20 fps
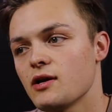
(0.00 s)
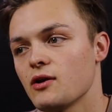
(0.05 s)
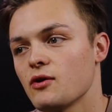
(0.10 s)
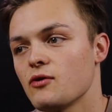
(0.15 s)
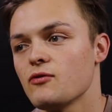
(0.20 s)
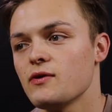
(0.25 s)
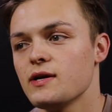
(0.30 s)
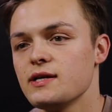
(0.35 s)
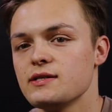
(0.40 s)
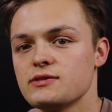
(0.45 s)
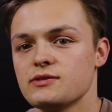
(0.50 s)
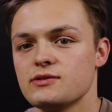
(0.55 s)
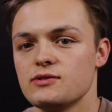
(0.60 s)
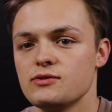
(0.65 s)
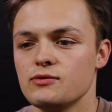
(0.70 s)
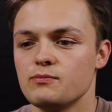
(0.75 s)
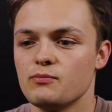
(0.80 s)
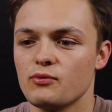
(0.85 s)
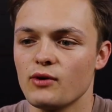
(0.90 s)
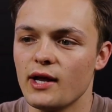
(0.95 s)
to increase
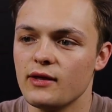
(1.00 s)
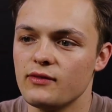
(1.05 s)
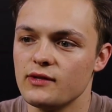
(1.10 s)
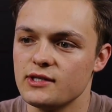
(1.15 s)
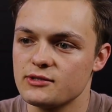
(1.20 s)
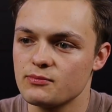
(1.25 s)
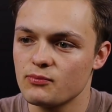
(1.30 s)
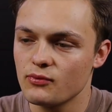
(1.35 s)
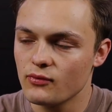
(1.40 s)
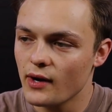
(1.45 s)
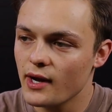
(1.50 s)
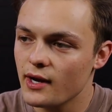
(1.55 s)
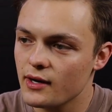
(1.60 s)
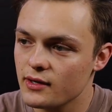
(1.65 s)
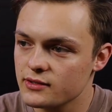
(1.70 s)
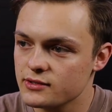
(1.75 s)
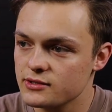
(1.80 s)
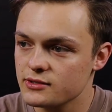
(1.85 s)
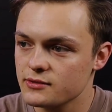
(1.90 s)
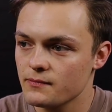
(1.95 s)
to pray these
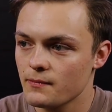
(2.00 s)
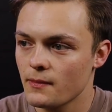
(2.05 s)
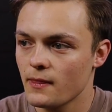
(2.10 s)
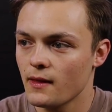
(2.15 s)
prayers